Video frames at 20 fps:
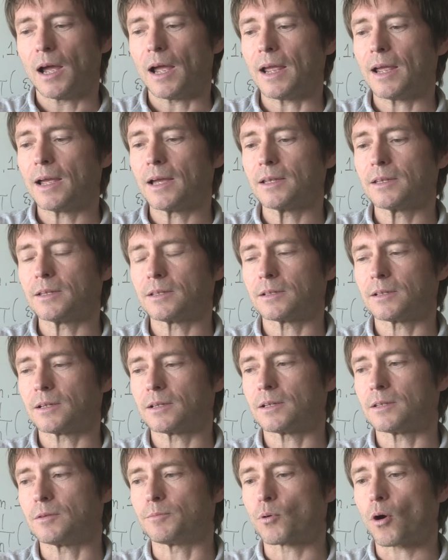And
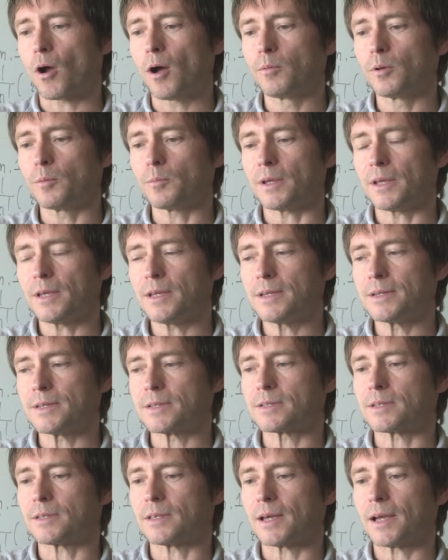the problem
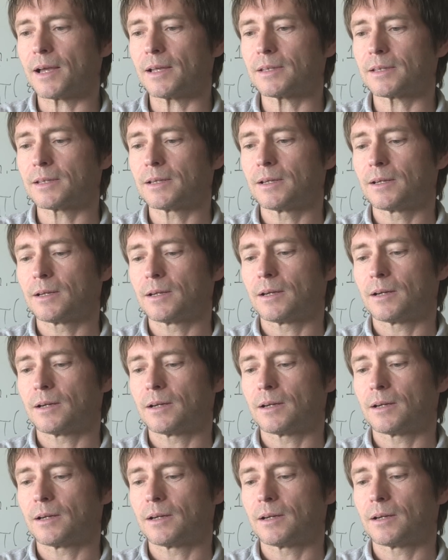is that